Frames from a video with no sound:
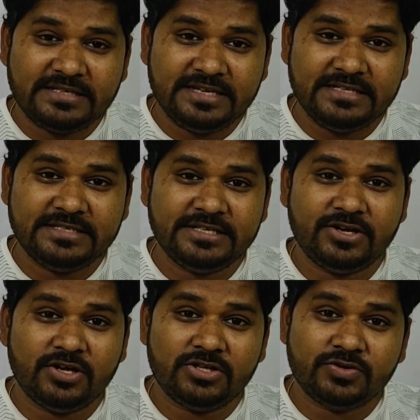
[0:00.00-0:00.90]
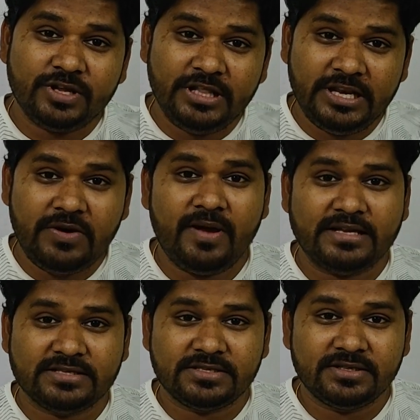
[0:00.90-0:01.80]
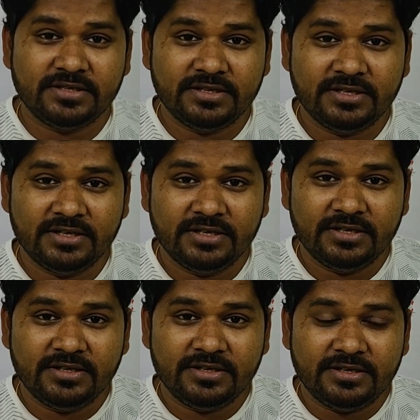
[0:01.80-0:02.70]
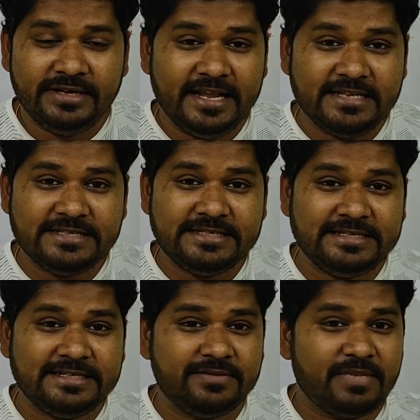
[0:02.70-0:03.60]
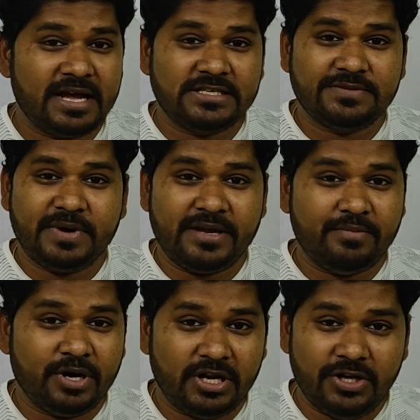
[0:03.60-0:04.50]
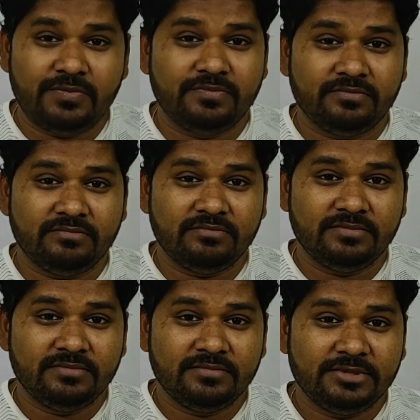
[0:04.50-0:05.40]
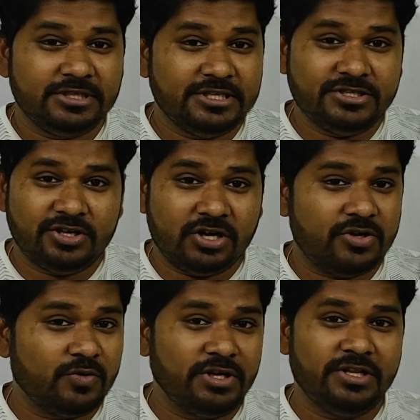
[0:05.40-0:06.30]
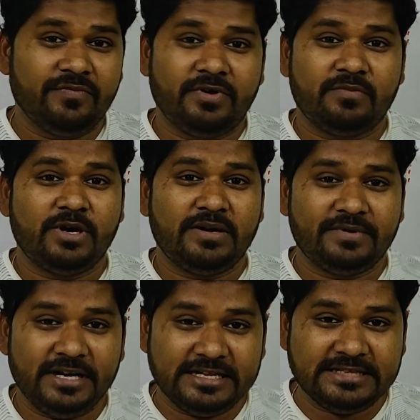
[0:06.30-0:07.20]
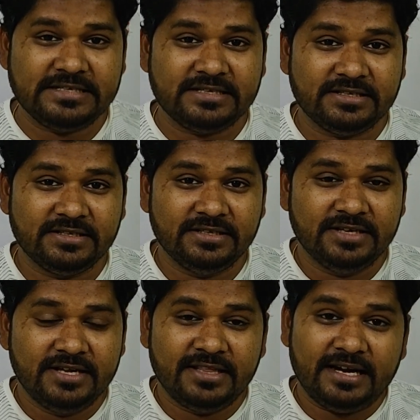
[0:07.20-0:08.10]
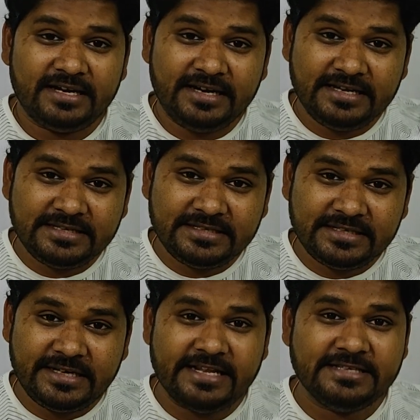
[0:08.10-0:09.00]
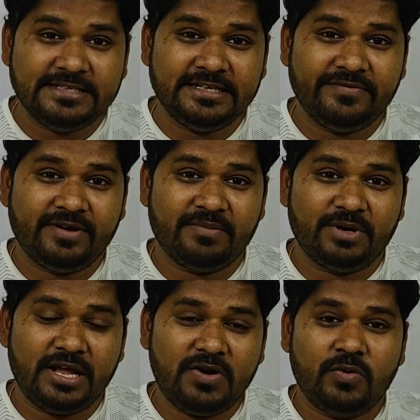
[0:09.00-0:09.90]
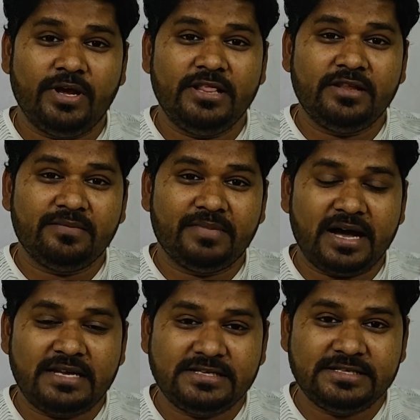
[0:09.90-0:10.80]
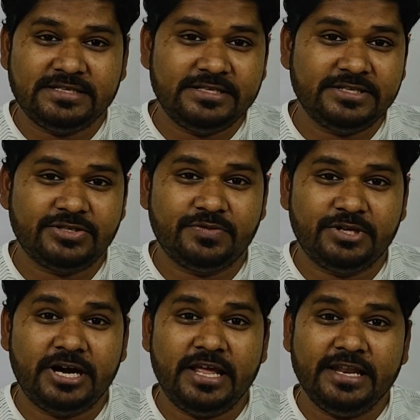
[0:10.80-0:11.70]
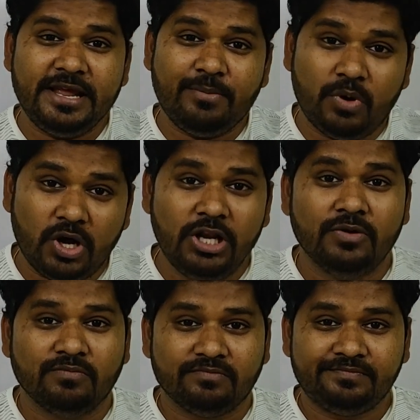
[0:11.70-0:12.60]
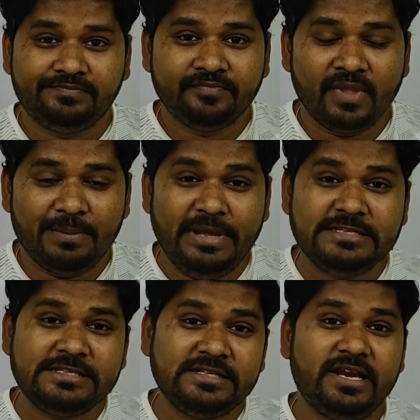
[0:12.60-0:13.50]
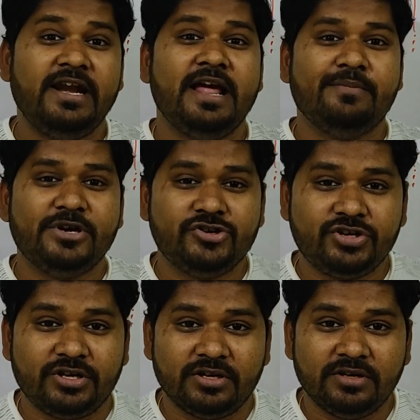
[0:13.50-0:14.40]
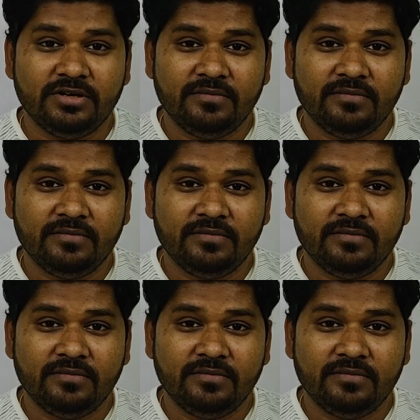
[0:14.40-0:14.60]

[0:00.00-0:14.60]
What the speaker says: density also in 3 ways. Density is mass by volume is not only the formula of density. That is the density formula when the mass is distributed in a volume, means in 3 dimension.